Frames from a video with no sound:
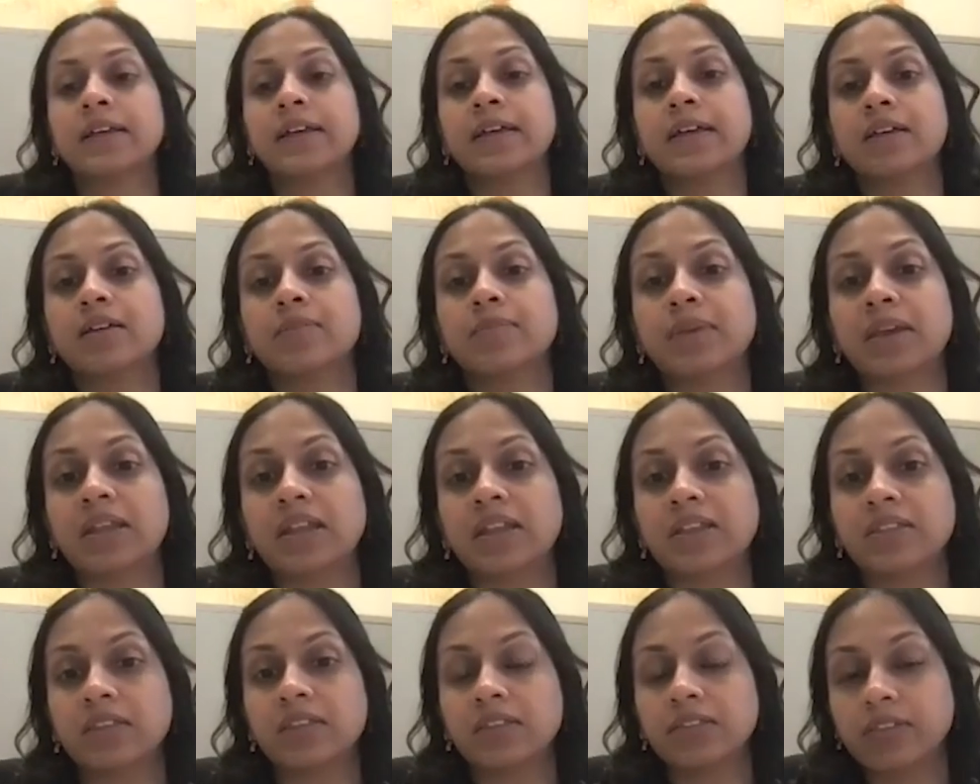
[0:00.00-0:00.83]
Um, and
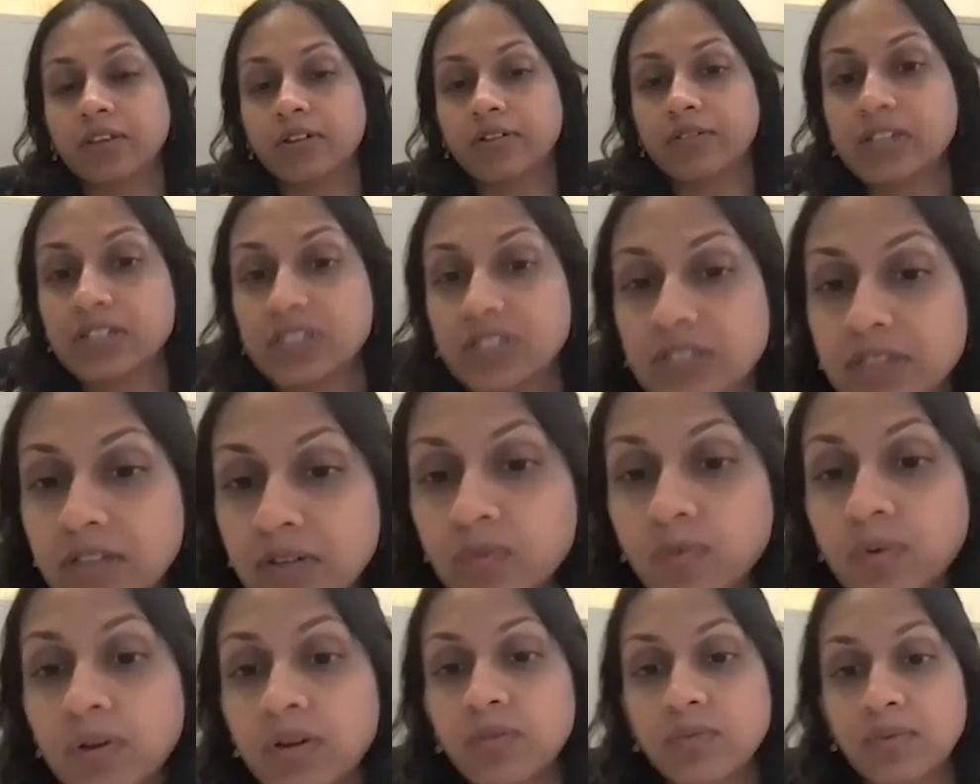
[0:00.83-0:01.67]
I think the question
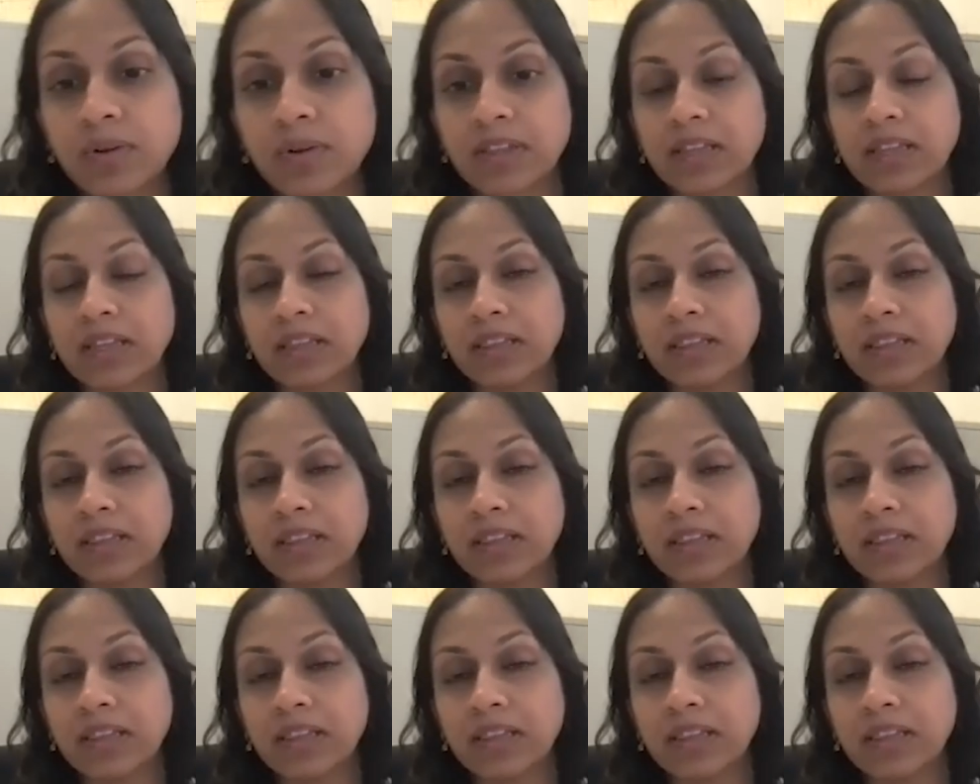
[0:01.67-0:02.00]
that we're really